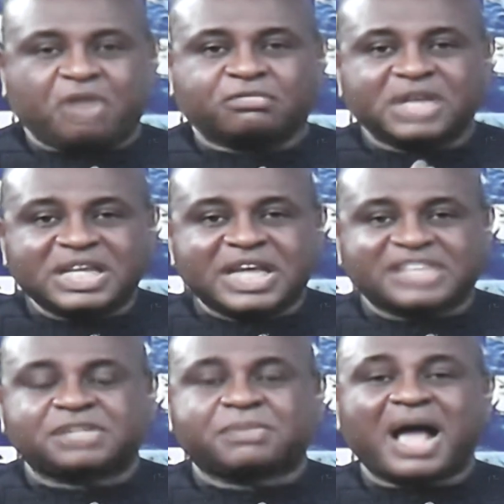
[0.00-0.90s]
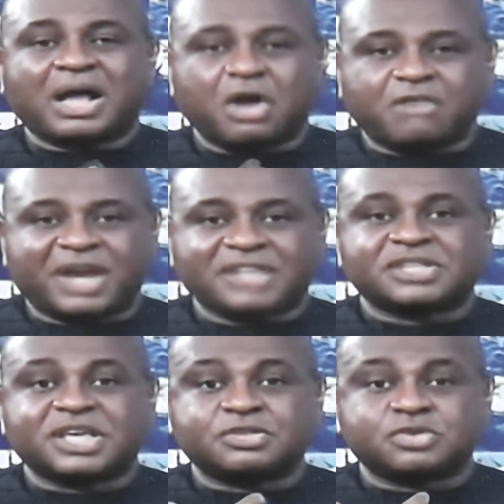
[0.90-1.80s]
of leadership and
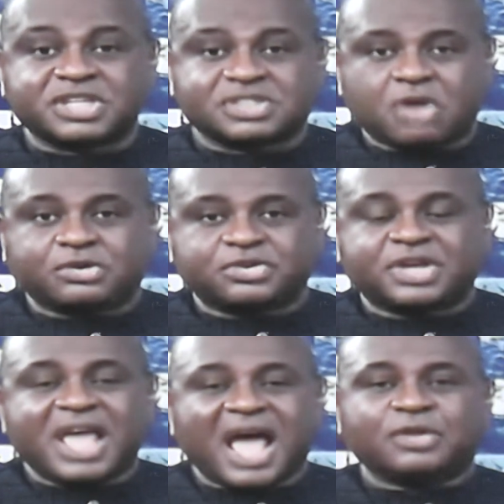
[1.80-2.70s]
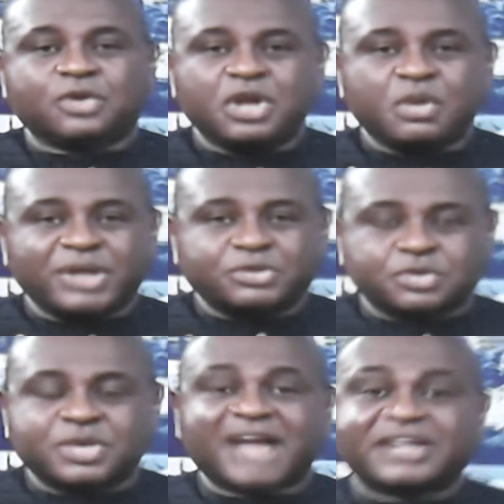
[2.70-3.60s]
governance into this country. And the only way to do